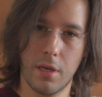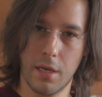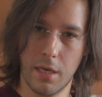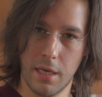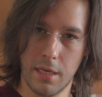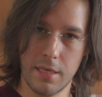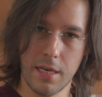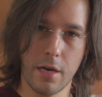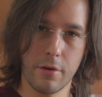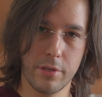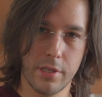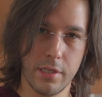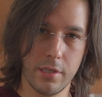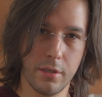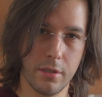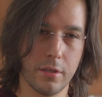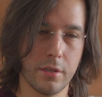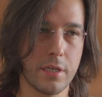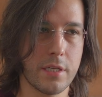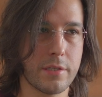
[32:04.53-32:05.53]
And now
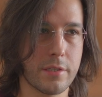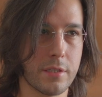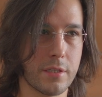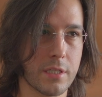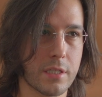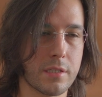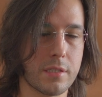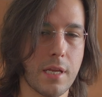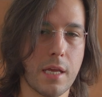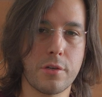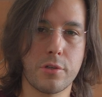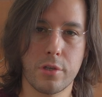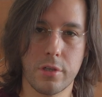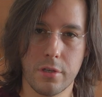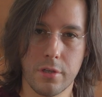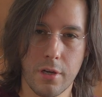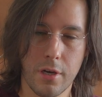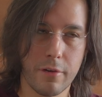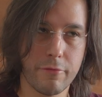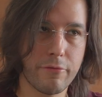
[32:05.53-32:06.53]
here is an
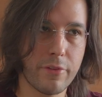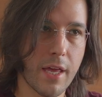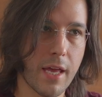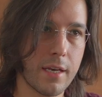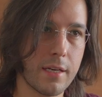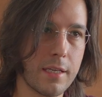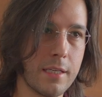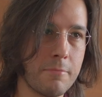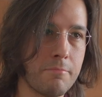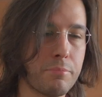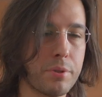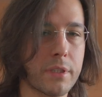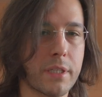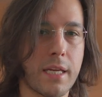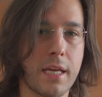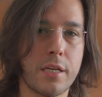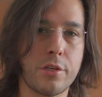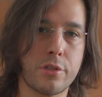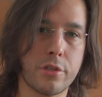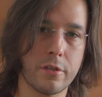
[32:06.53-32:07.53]
extension of that
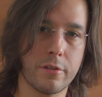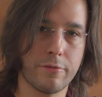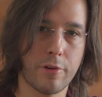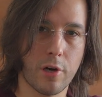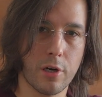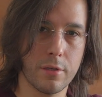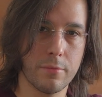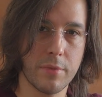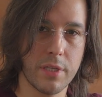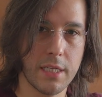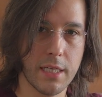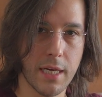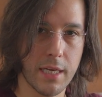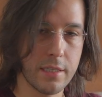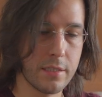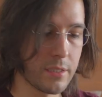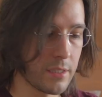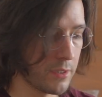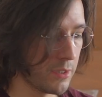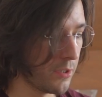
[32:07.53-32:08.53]
implication of harmony
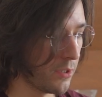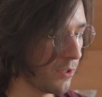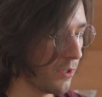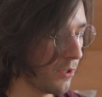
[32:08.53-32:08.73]
idea,